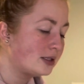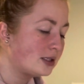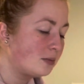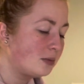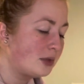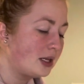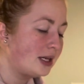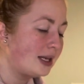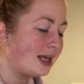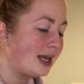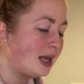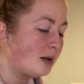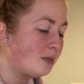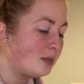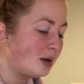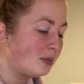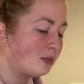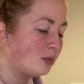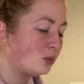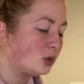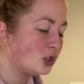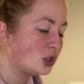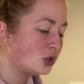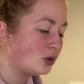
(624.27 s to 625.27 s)
something came
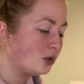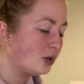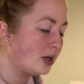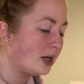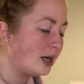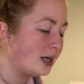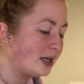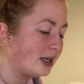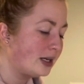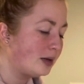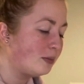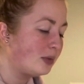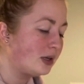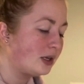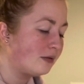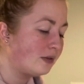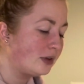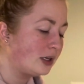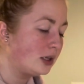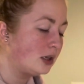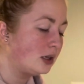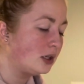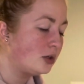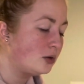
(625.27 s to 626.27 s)
up which created a bit of
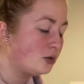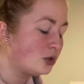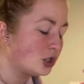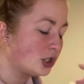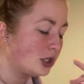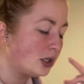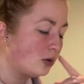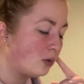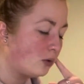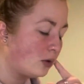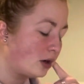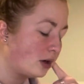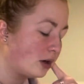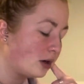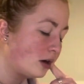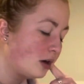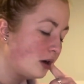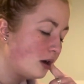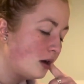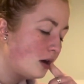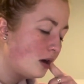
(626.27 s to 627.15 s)
an illusion or